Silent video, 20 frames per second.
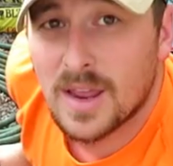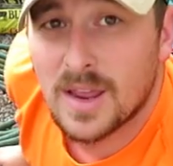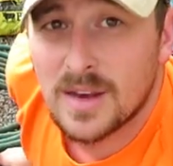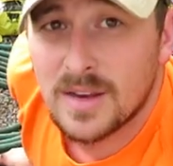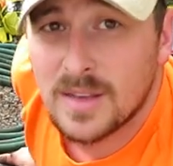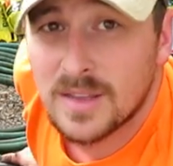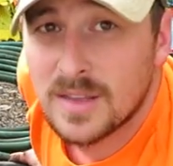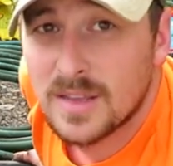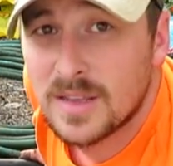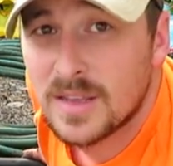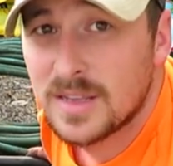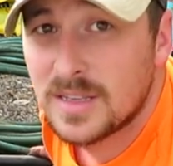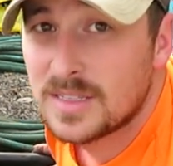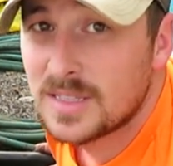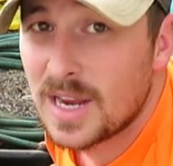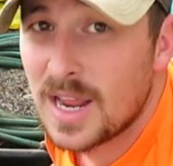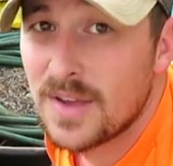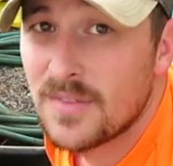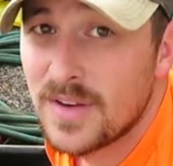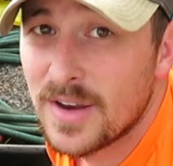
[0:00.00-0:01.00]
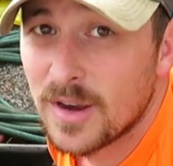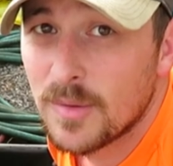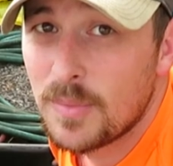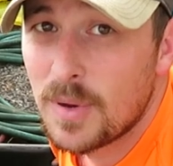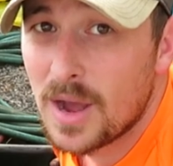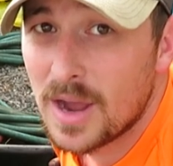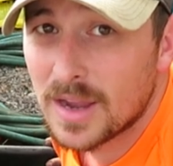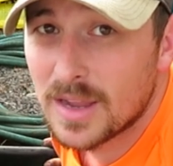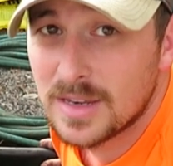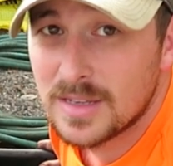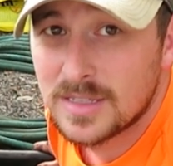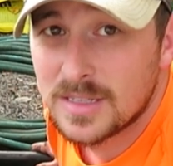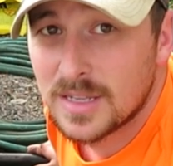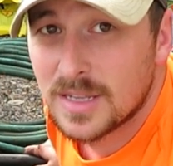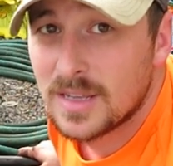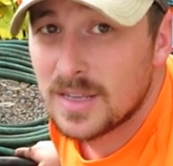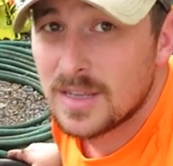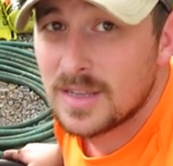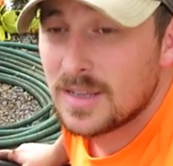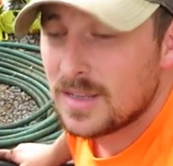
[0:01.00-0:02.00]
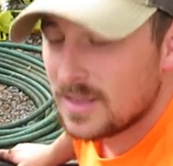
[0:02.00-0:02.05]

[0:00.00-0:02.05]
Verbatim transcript: hand, instead of having air pockets,